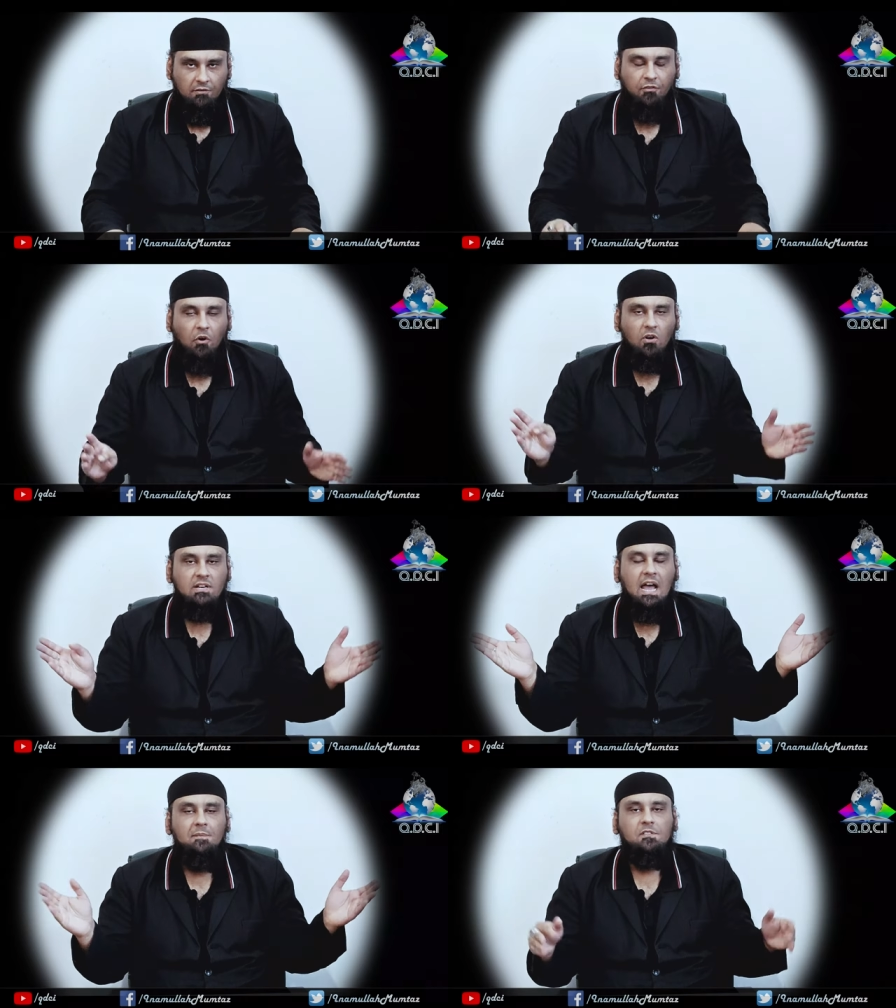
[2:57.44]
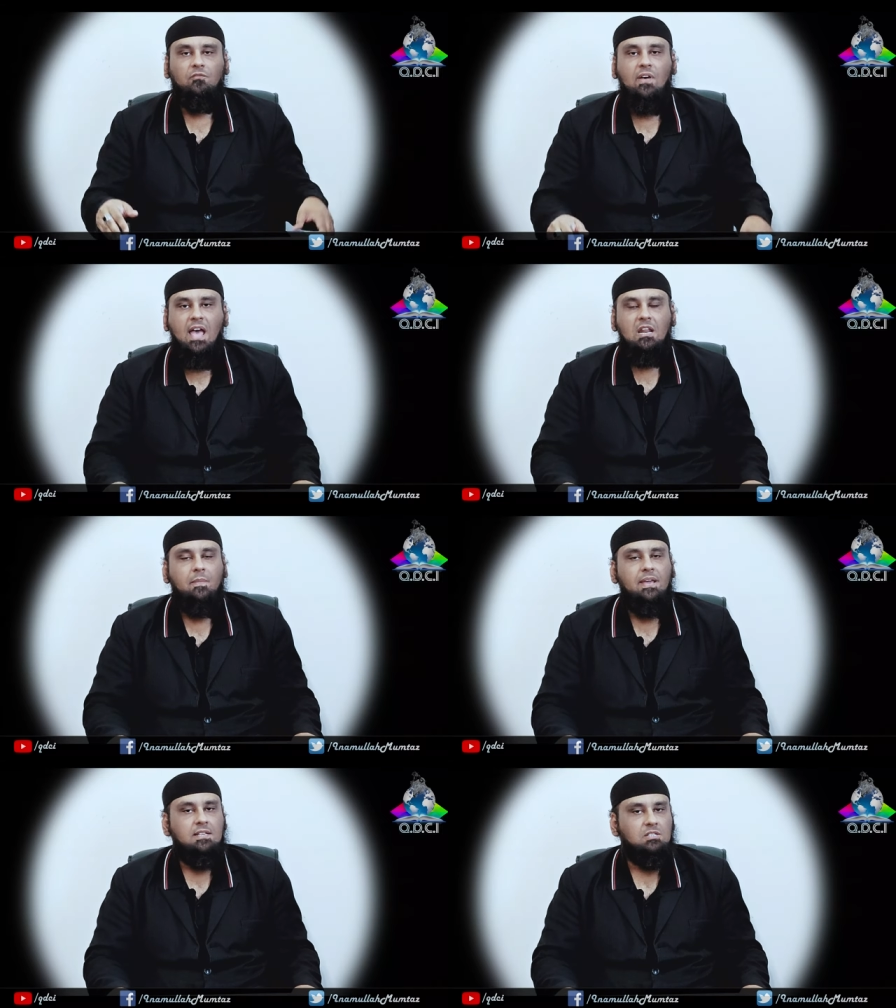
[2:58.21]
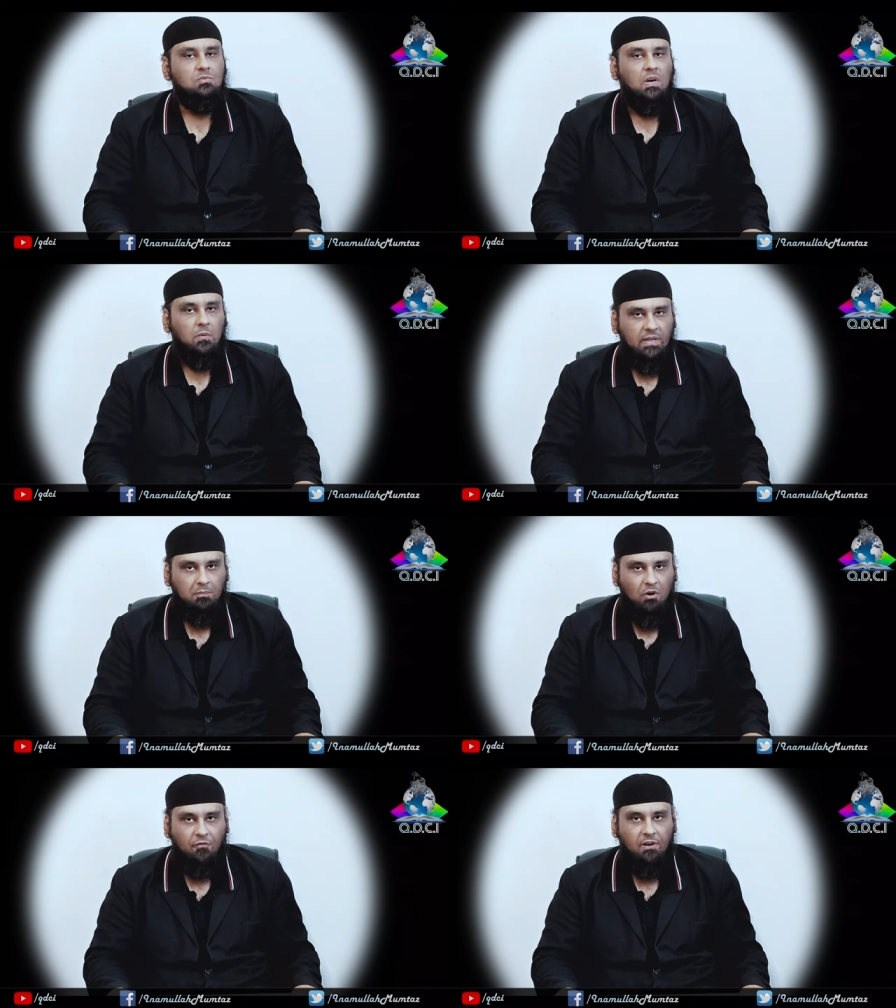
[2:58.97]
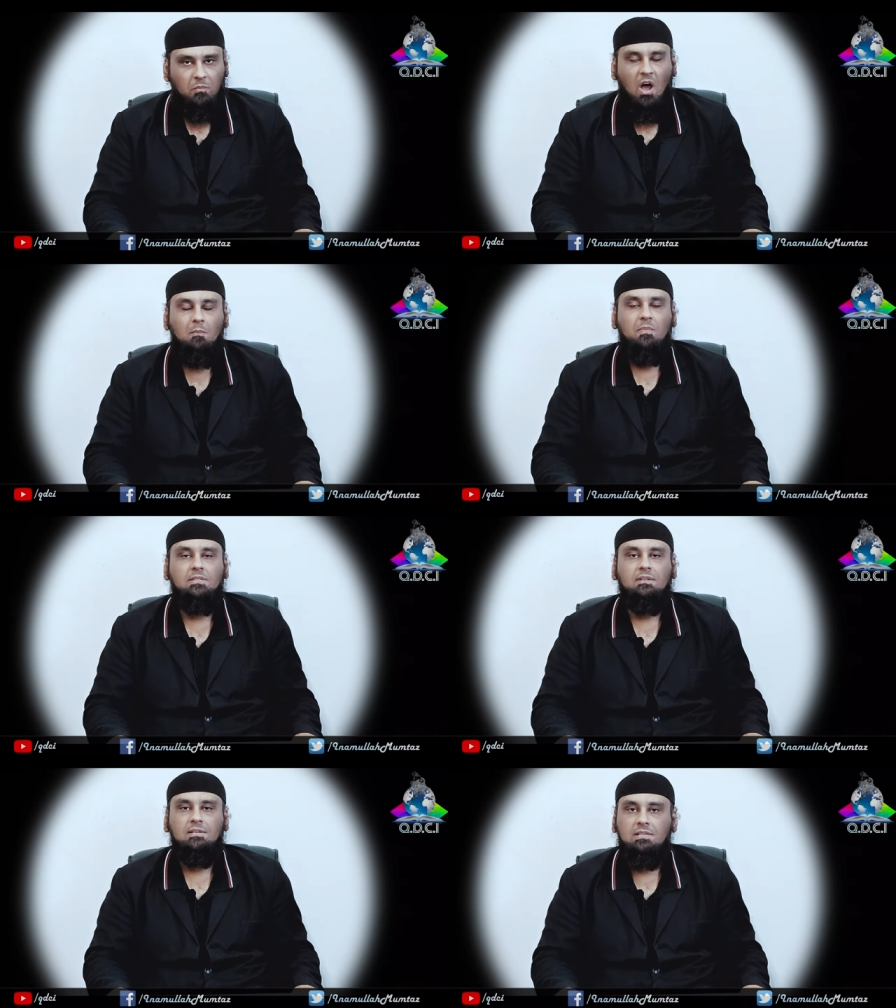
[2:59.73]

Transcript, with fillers: Four types of enemies were with Prophet Muhammad